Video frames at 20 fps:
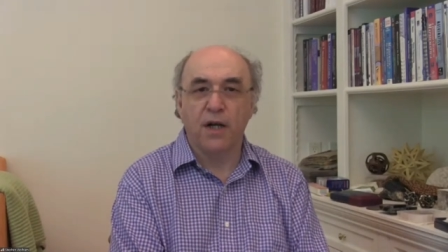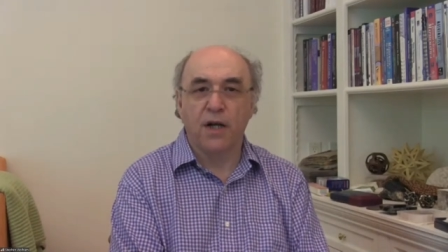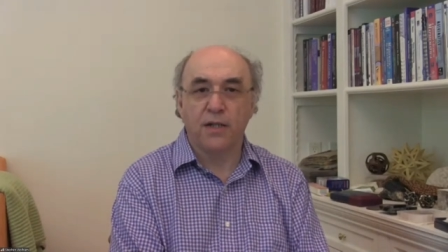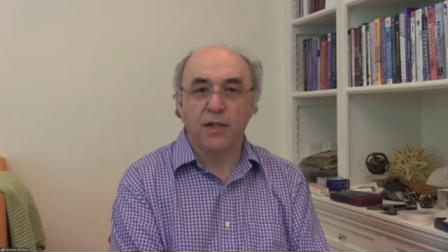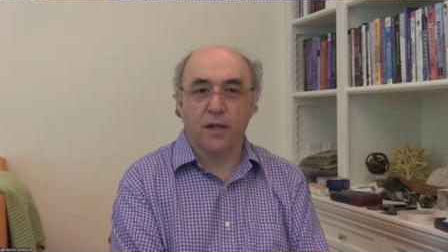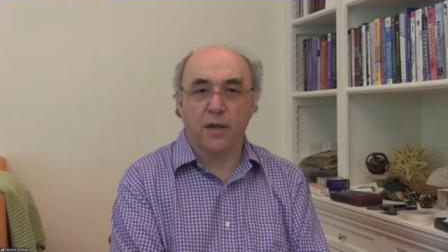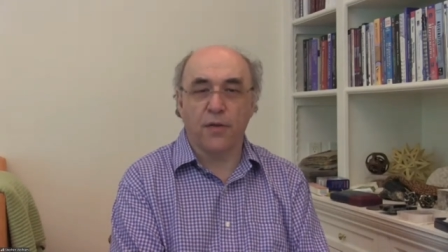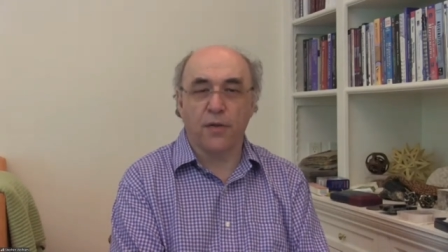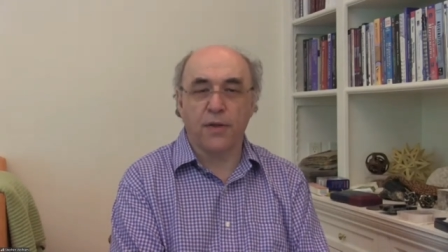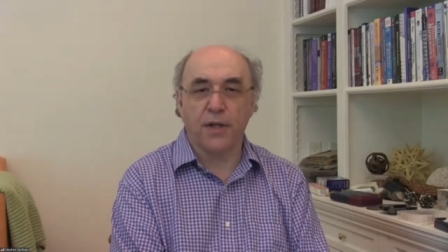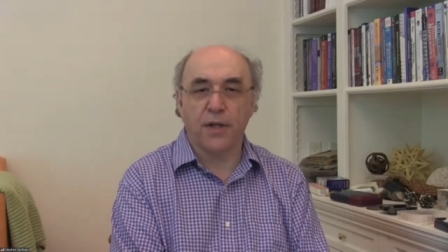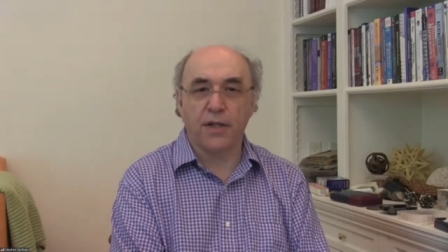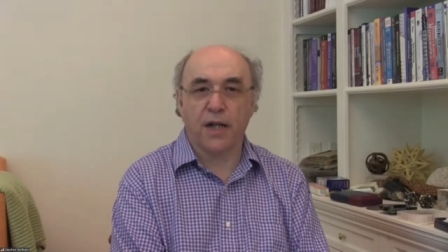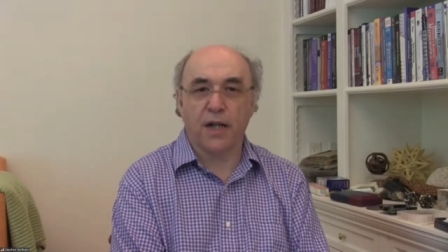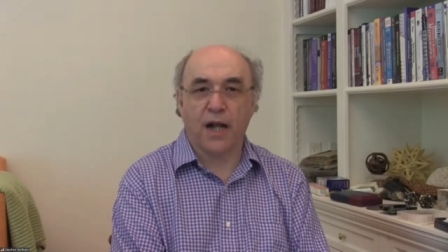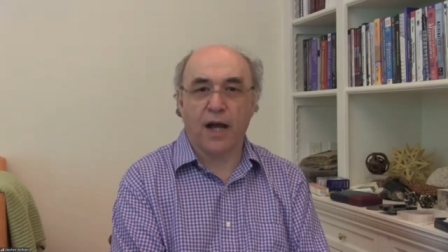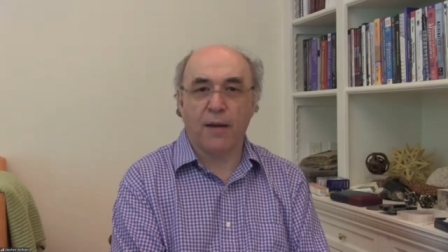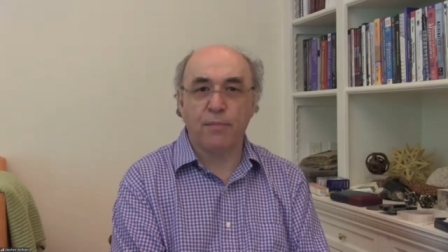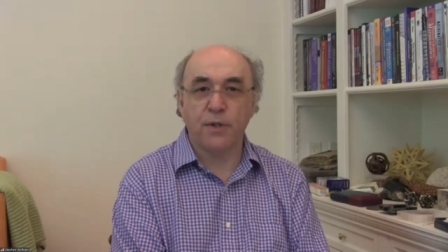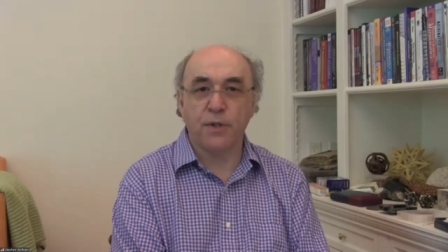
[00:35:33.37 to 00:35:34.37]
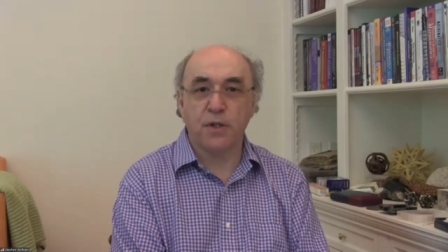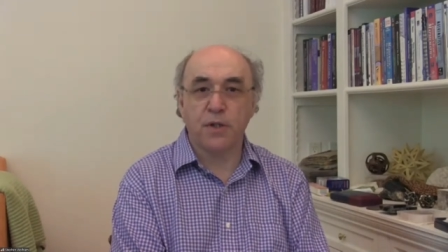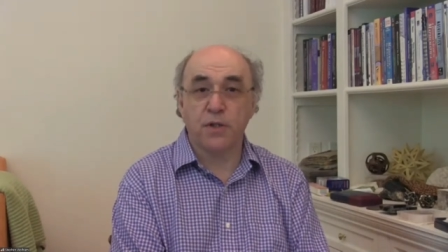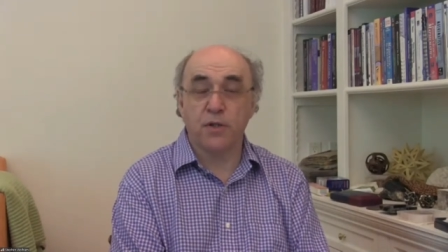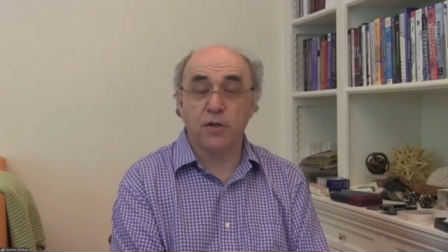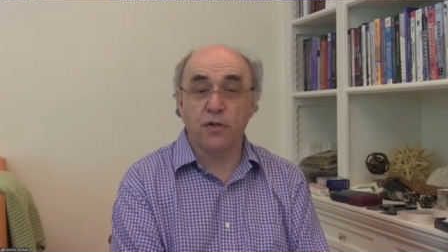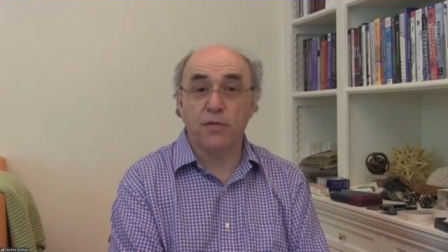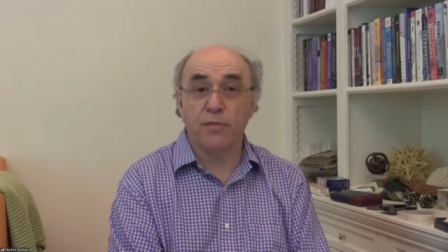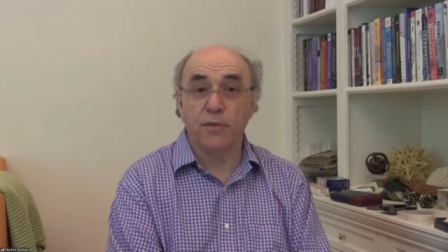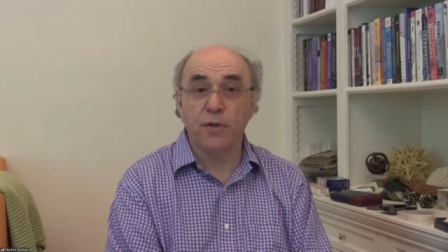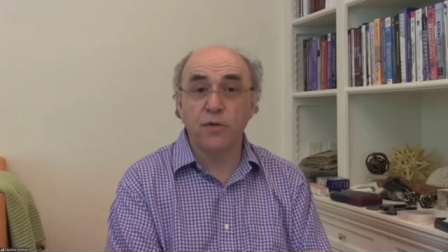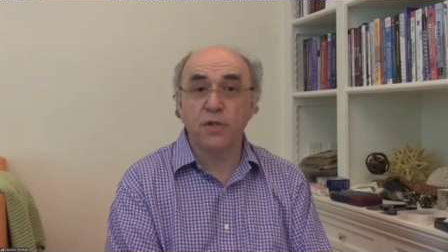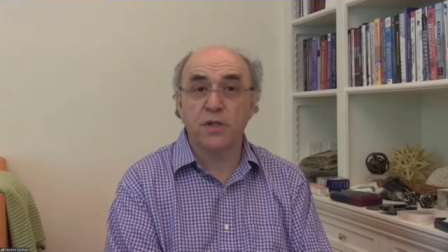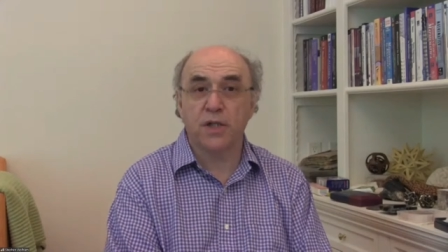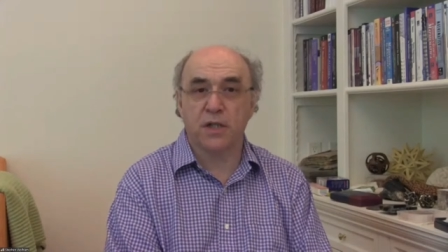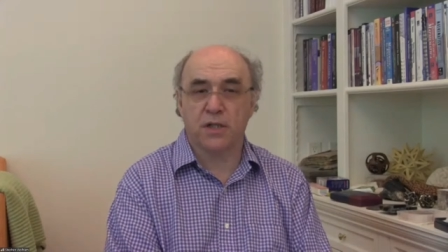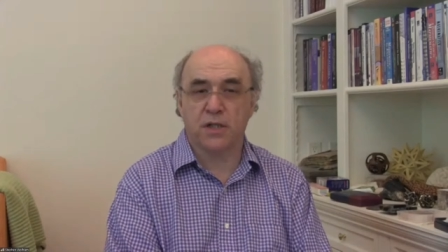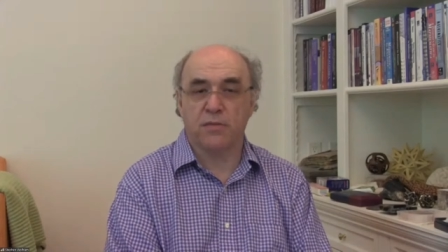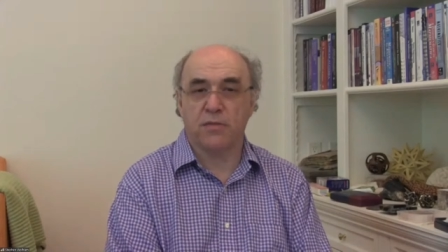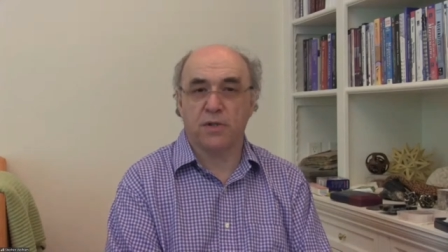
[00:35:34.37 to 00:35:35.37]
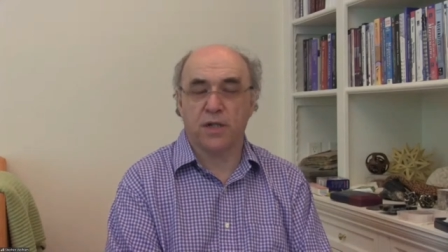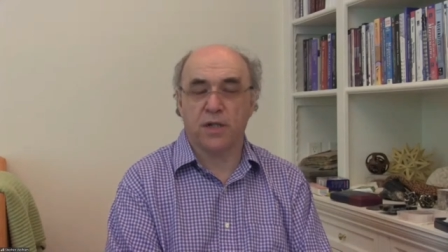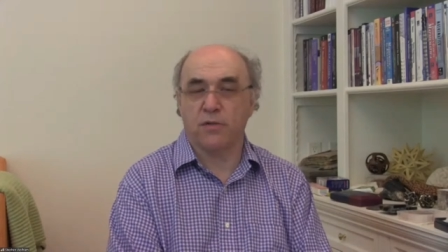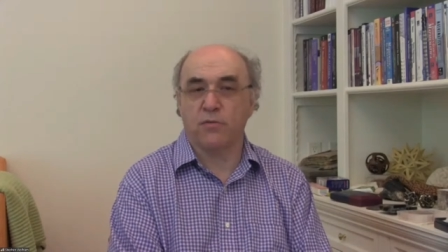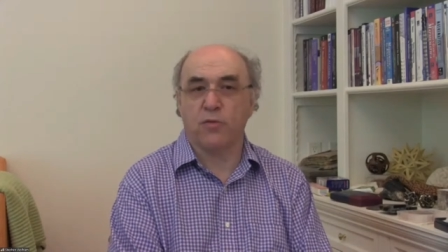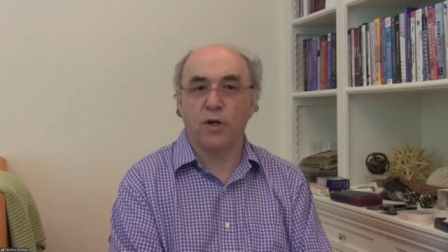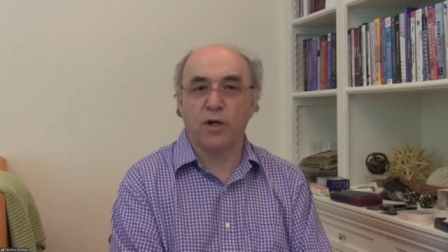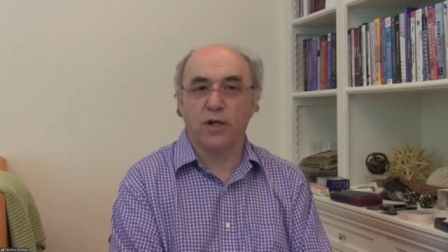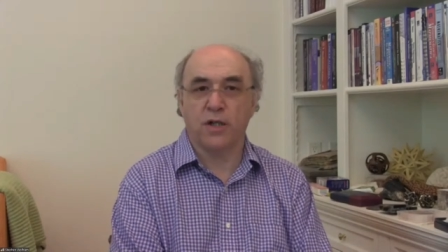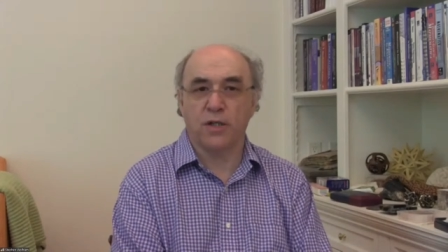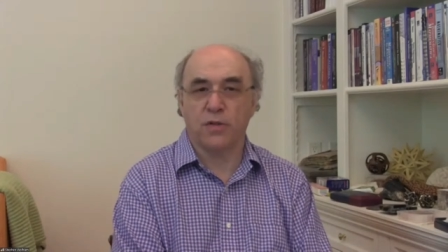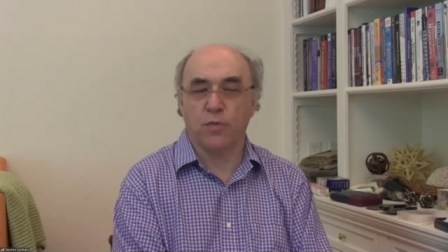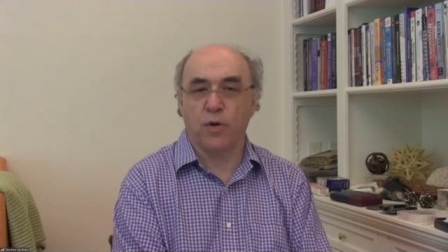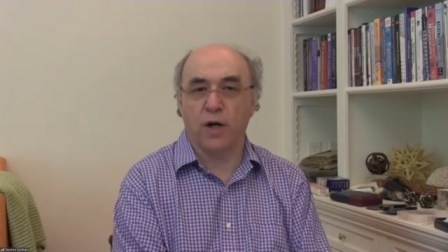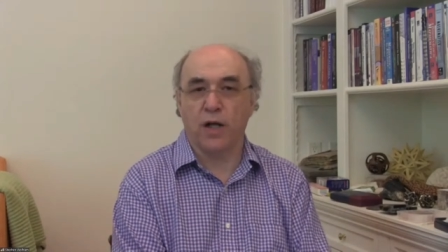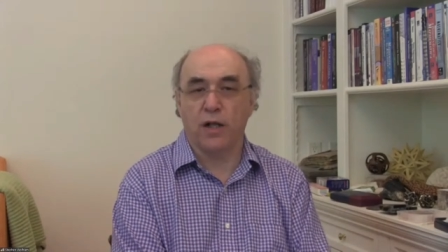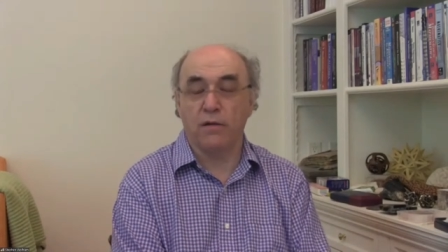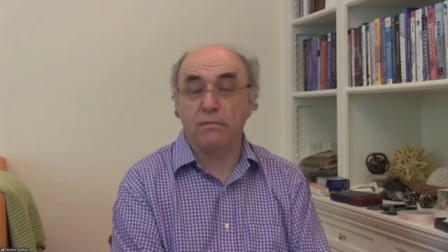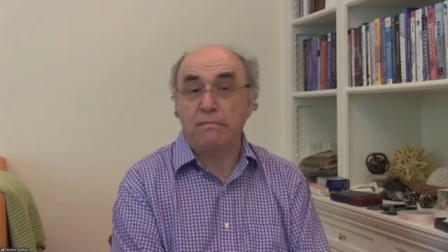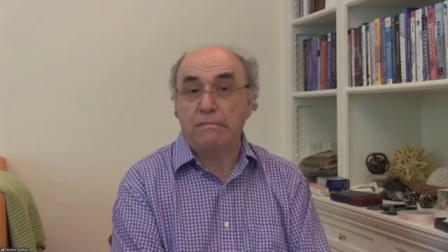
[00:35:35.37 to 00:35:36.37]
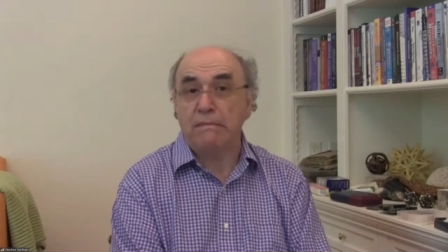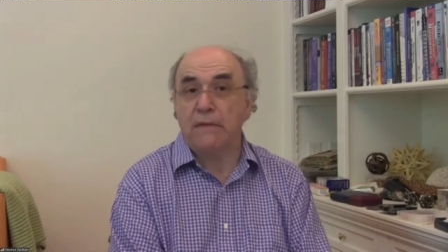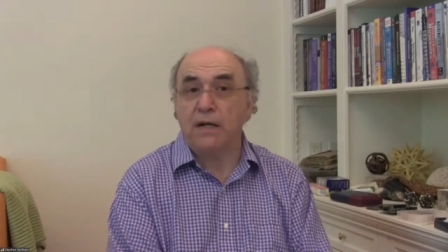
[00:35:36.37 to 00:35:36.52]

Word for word: another thing that happens is your immune system doesn't work as well.